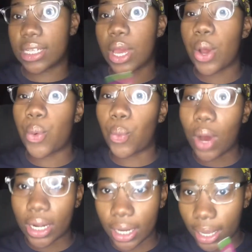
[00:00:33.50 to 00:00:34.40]
Why did
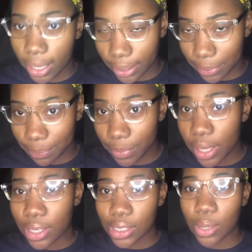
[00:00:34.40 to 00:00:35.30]
I cut it?
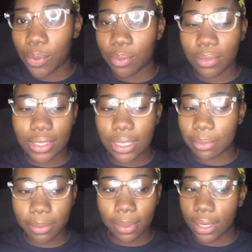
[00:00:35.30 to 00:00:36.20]
So, simply
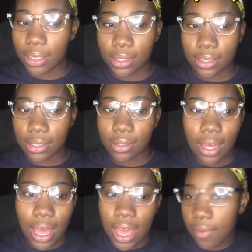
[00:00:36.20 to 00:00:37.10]
because
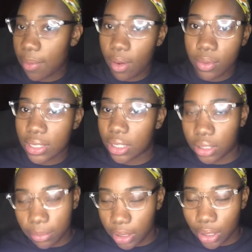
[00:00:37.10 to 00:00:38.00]
everybody was telling
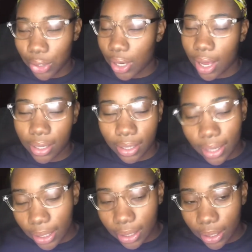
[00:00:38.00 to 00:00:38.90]
me, you're not going to cut
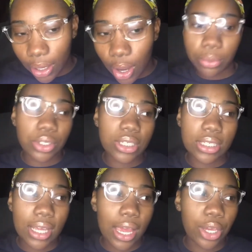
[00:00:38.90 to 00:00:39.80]
it. We're just
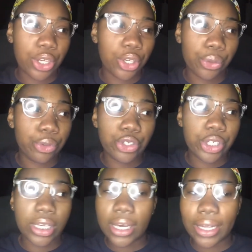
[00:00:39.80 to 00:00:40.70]
saying, you know, you shouldn't
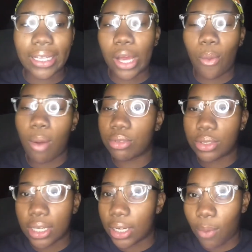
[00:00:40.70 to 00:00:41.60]
cut it. Like, why would you cut
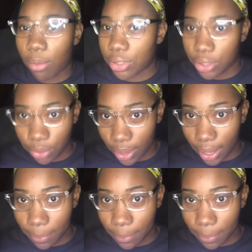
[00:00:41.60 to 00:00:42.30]
it? Why would you do that?